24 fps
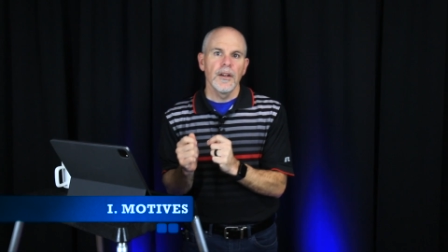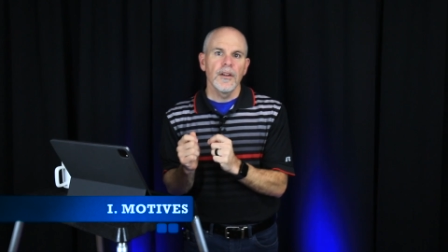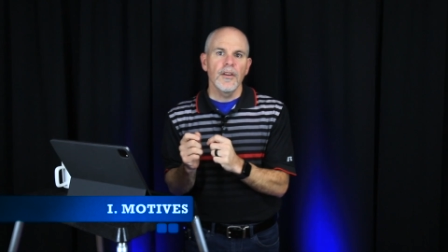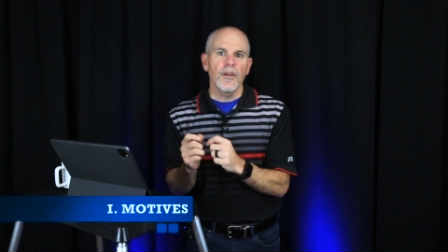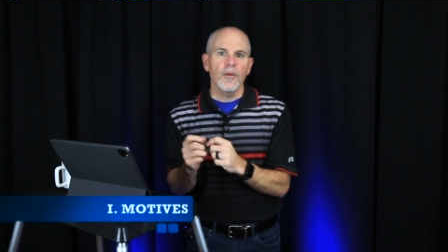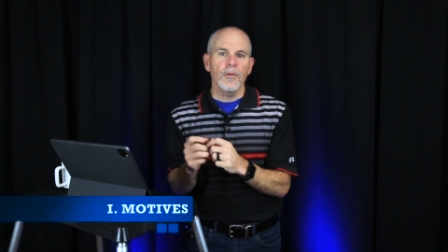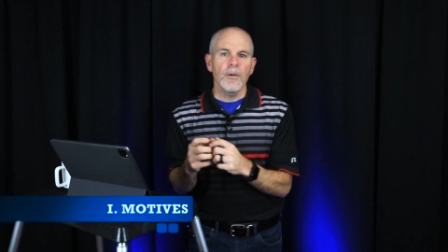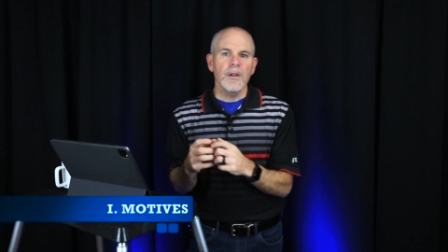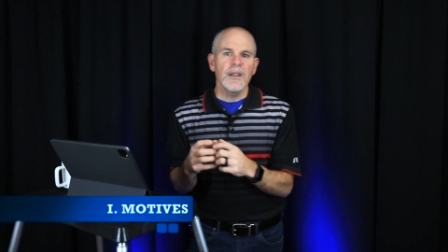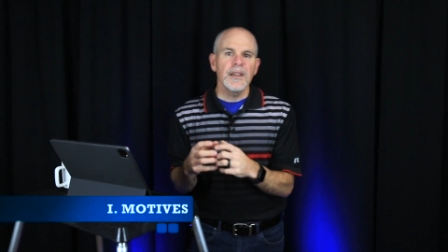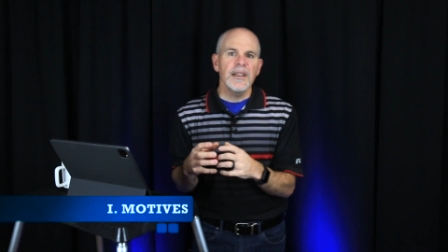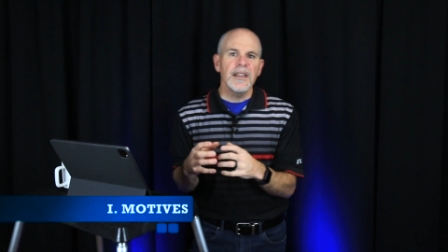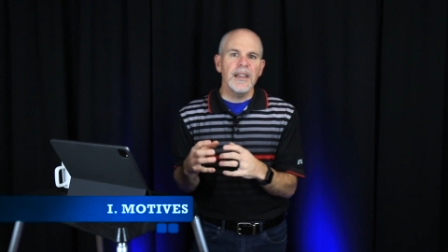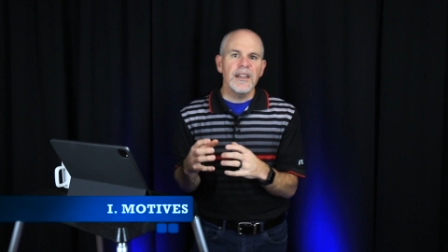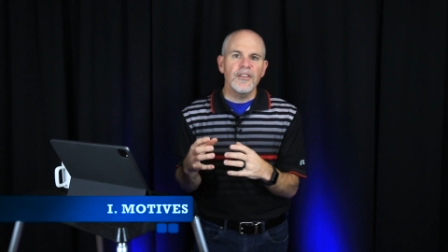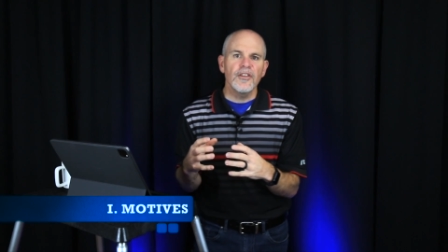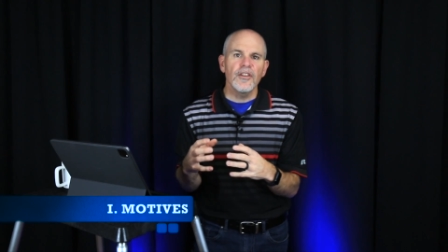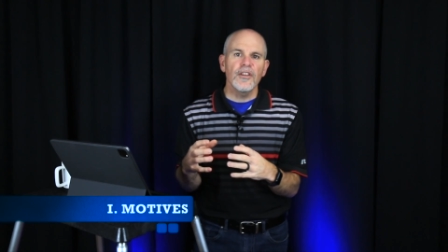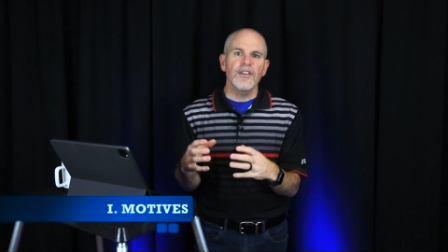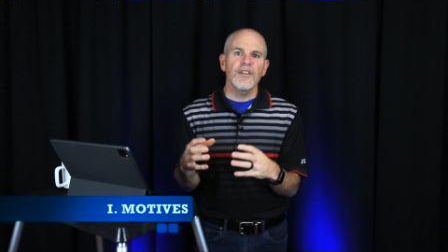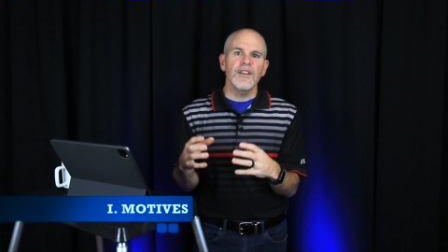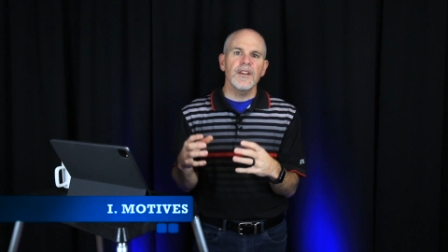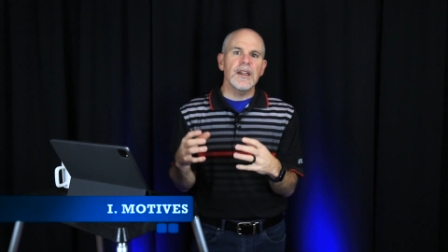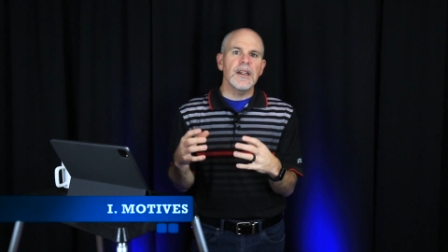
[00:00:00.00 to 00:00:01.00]
The
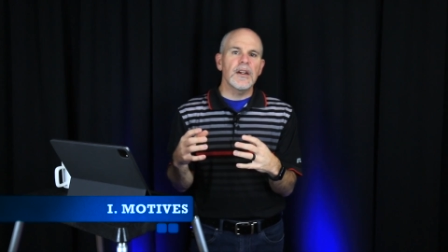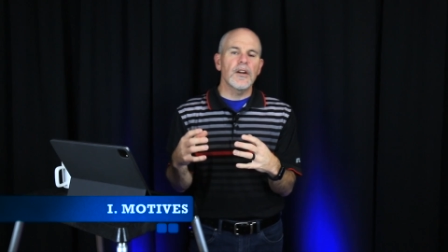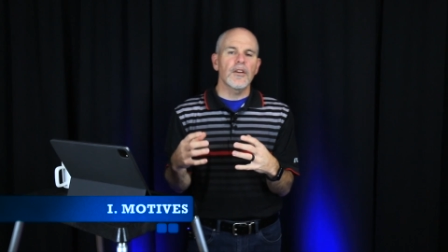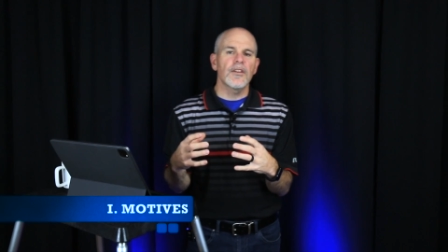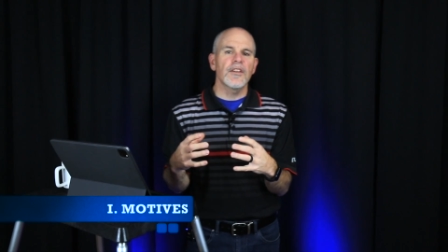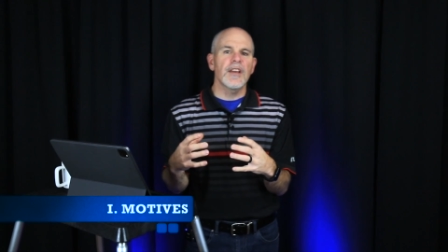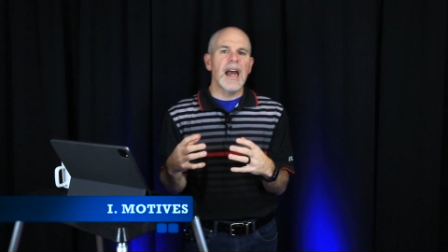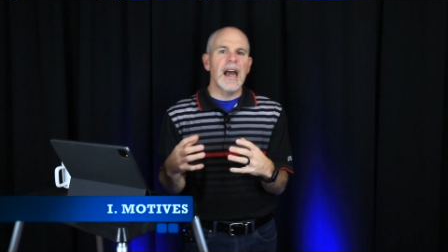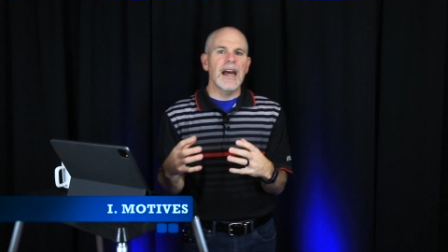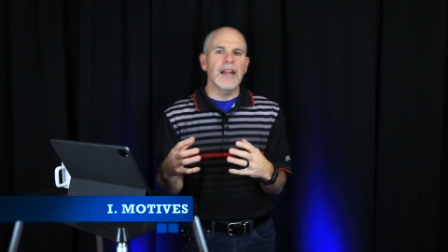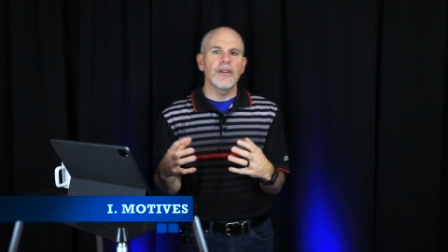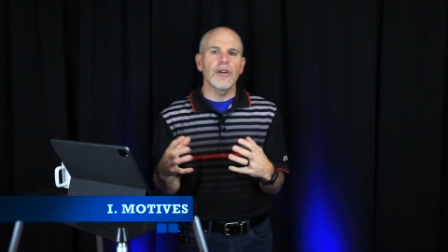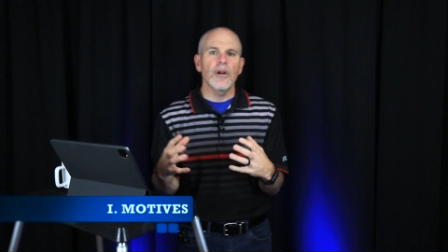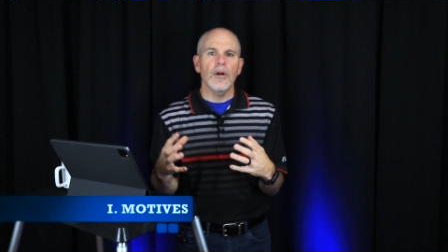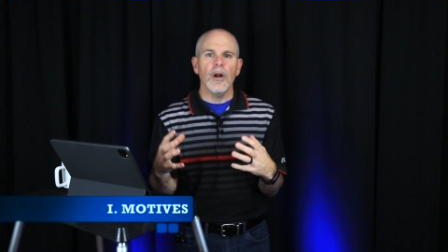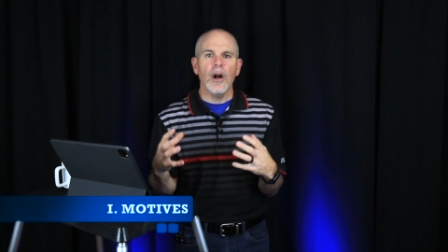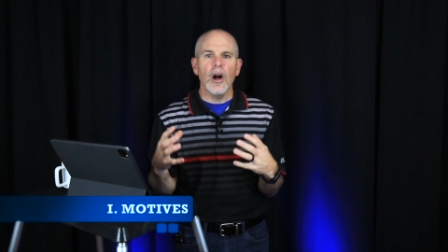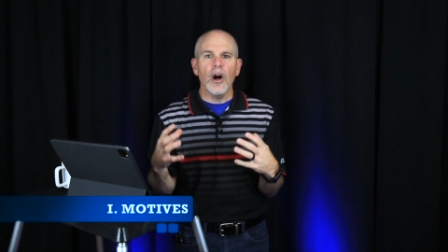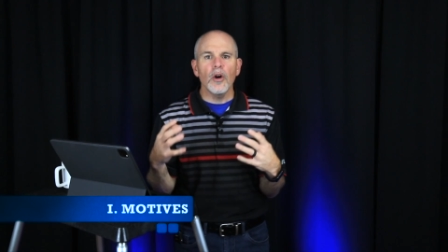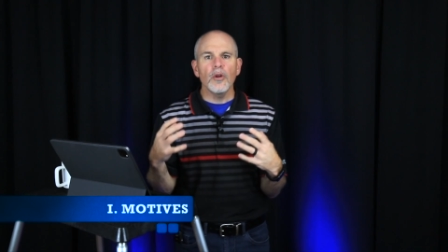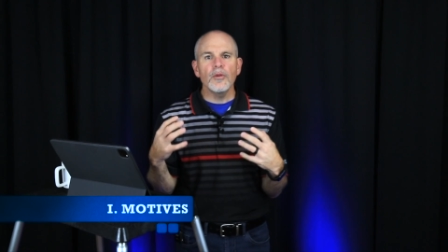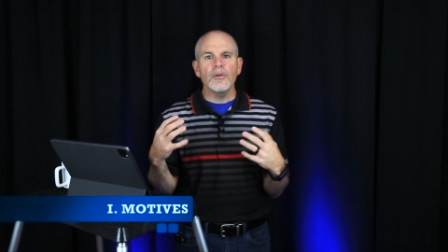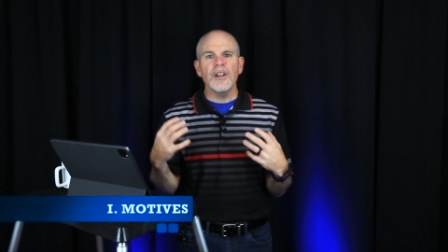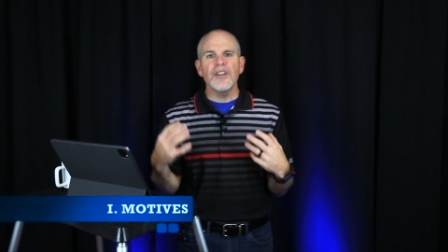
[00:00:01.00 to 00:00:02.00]
religious leaders had
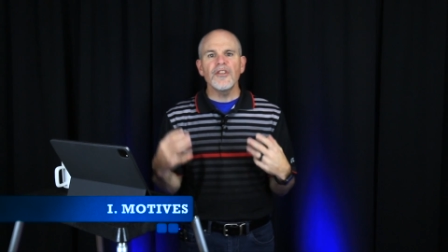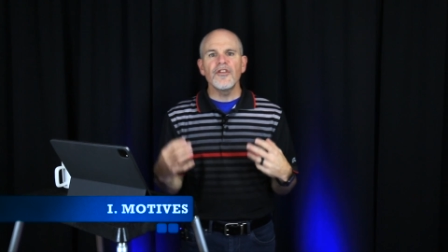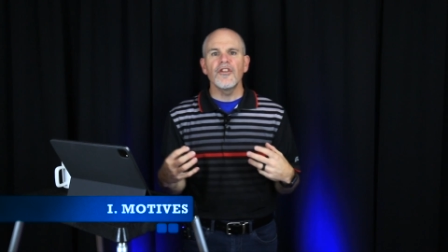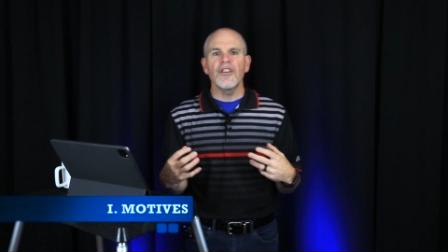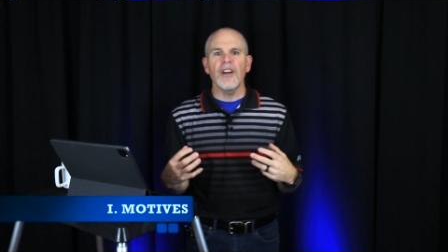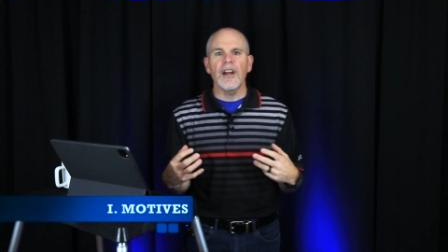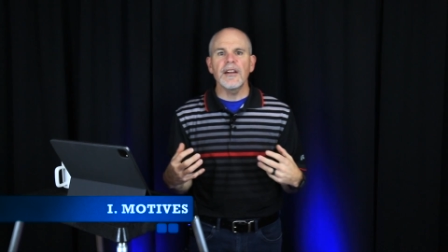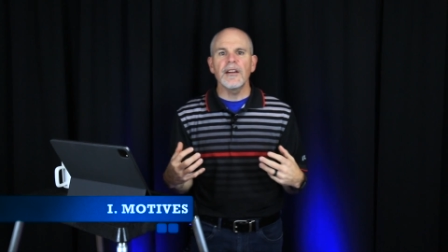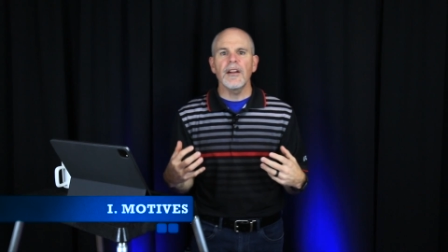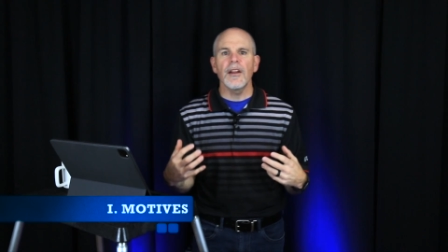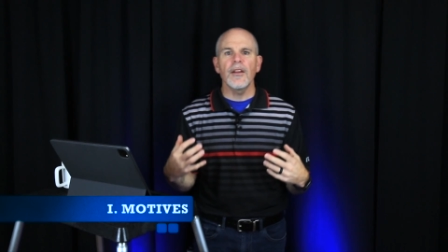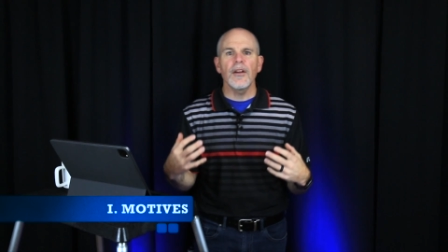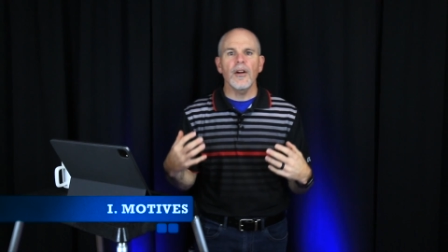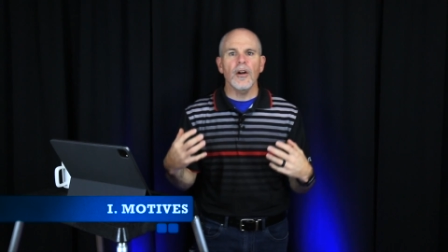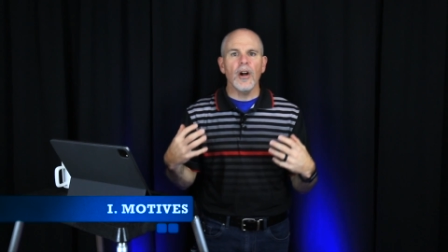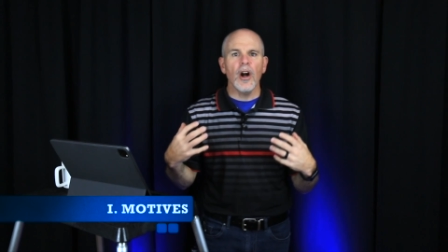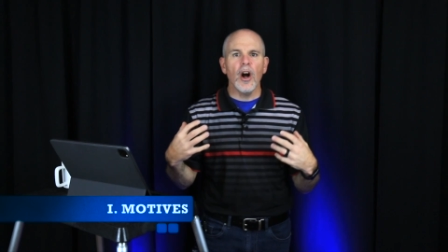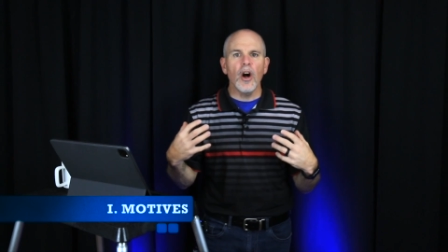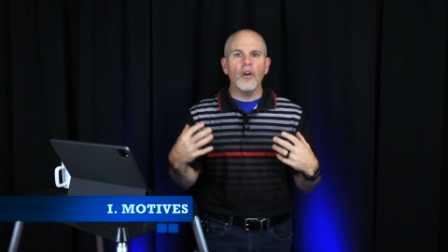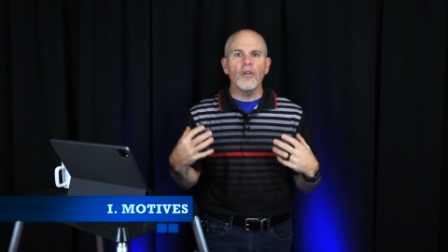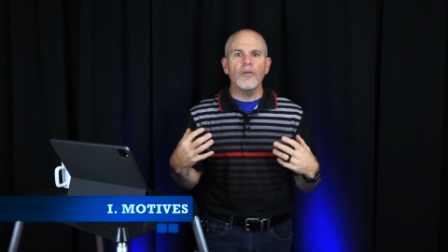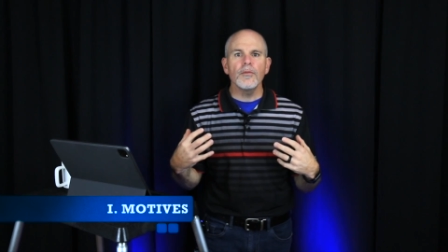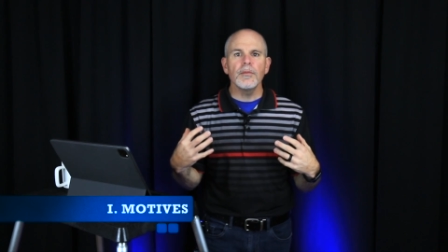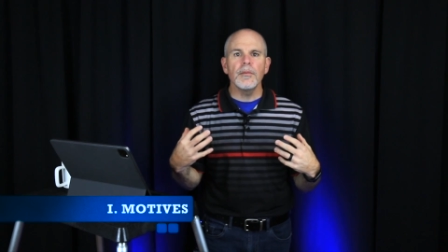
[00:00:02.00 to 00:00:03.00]
their own agenda, their
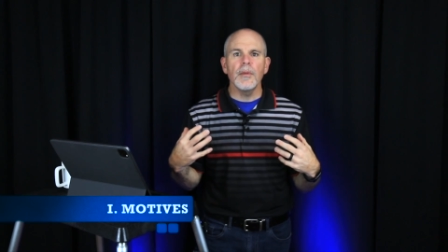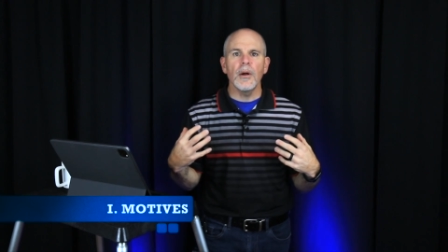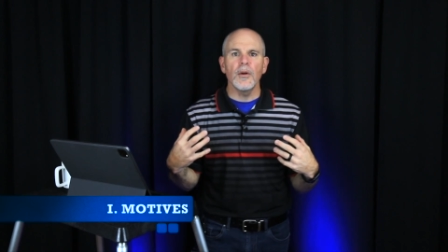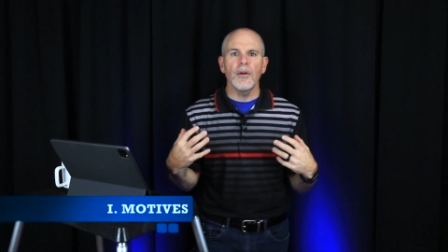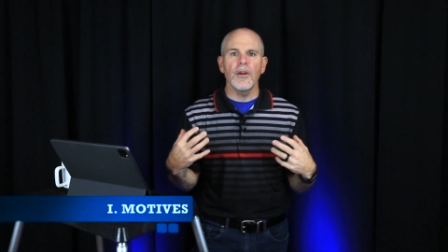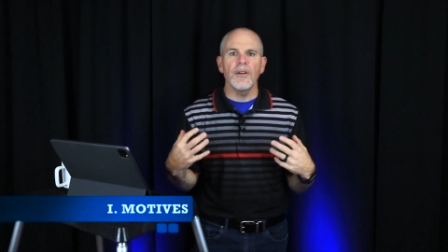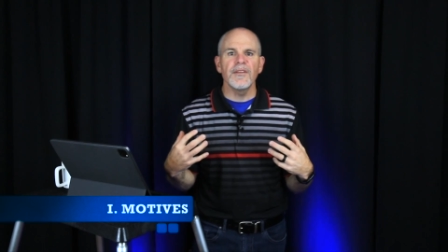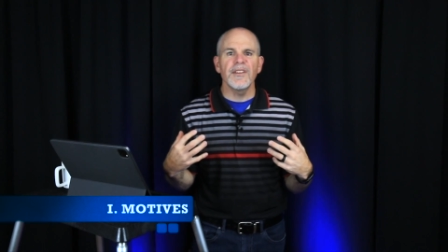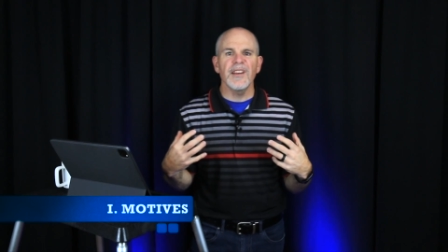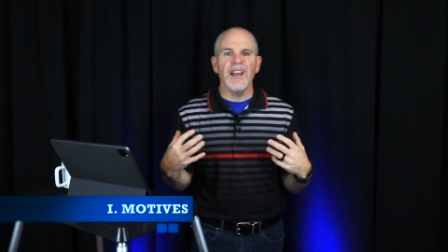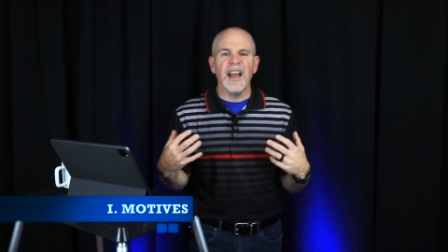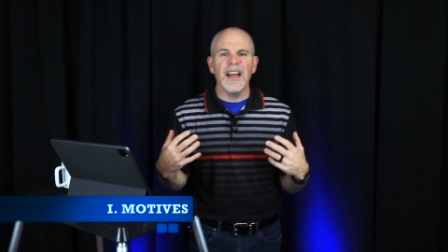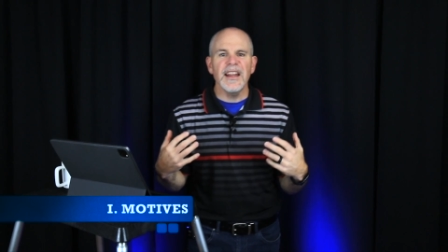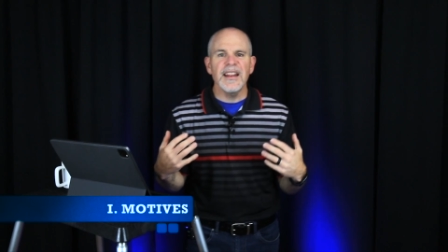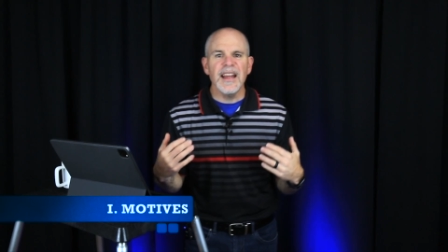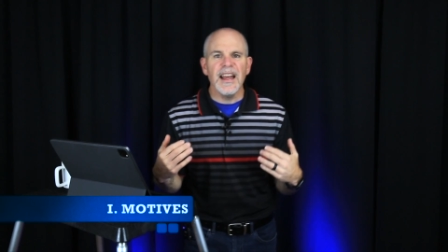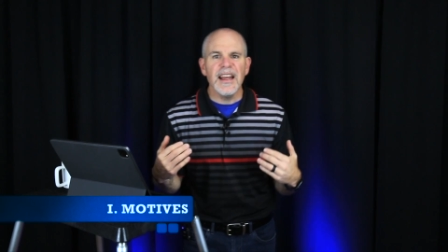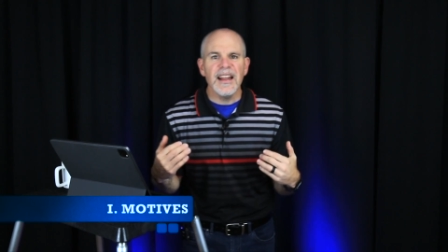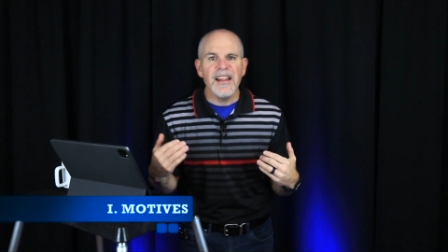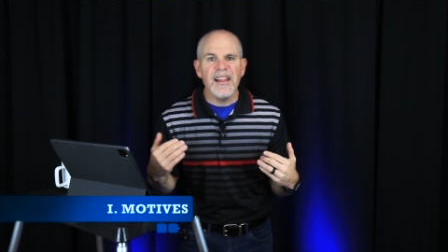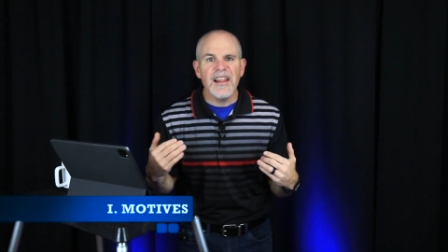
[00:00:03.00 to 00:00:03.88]
own motives, and they